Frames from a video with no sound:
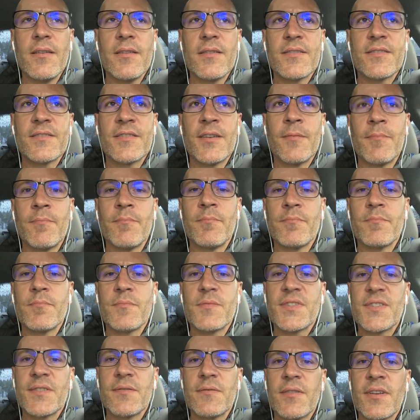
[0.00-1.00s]
some
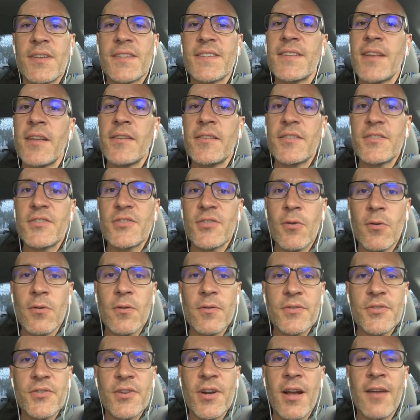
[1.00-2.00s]
extended
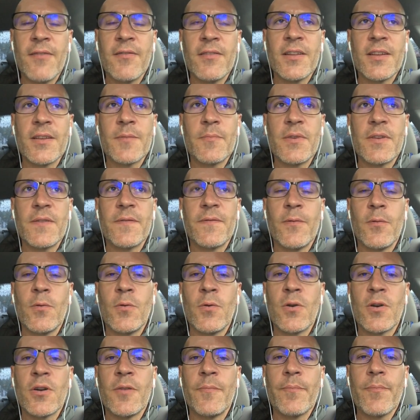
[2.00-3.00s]
solo traveling
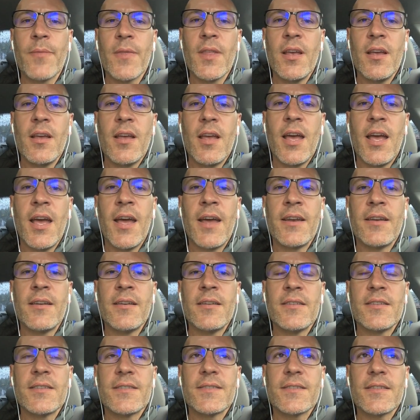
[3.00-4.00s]
before,
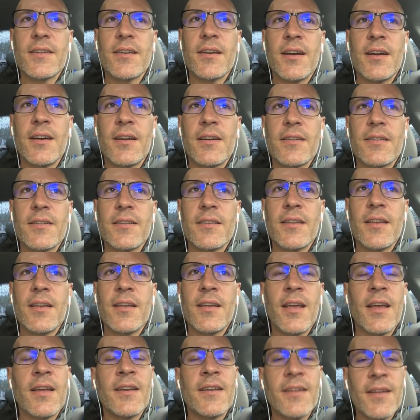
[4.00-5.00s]
and
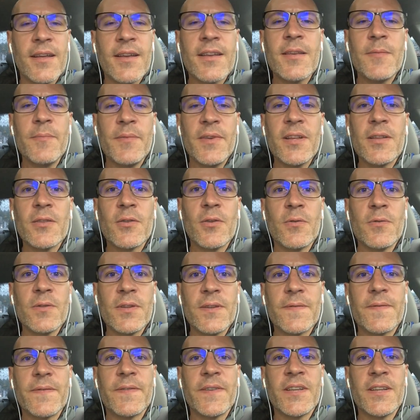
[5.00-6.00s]
it can be a
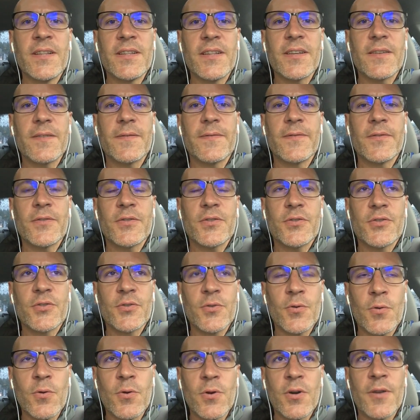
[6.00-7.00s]
lonely feeling for
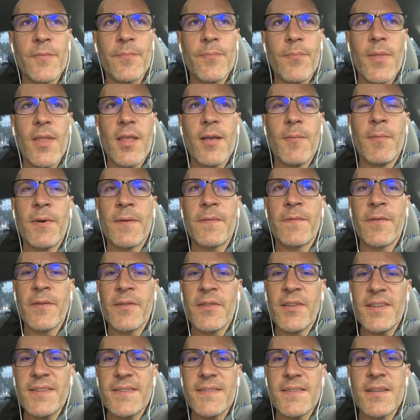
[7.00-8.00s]
sure. But for
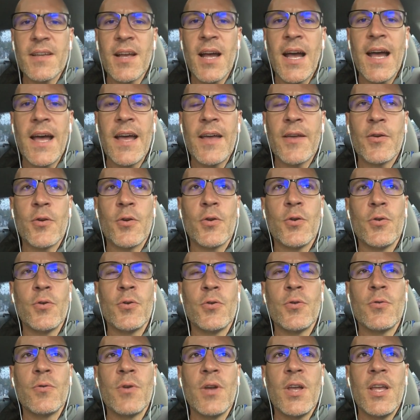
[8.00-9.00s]
this guy
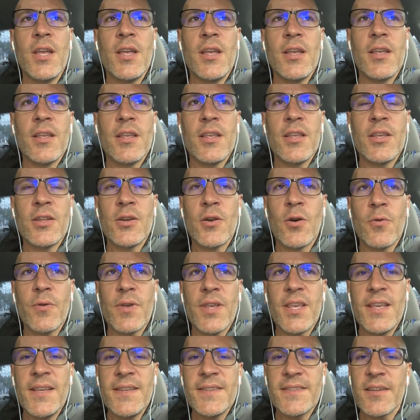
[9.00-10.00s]
who, you know,
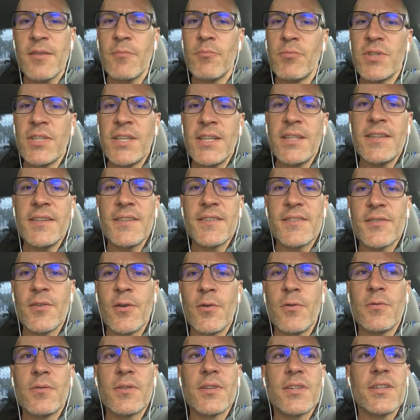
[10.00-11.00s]
he's completely
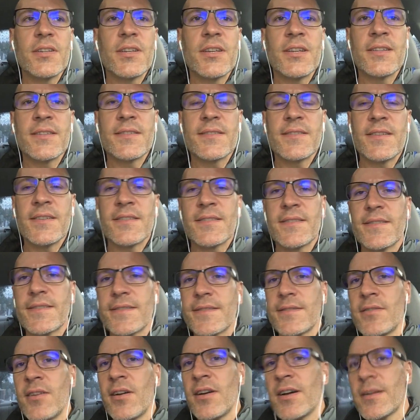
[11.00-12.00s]
soaked.
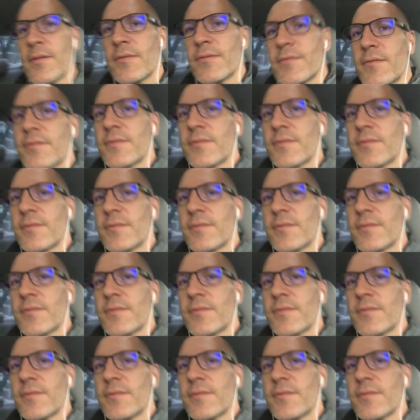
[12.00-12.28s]
It's not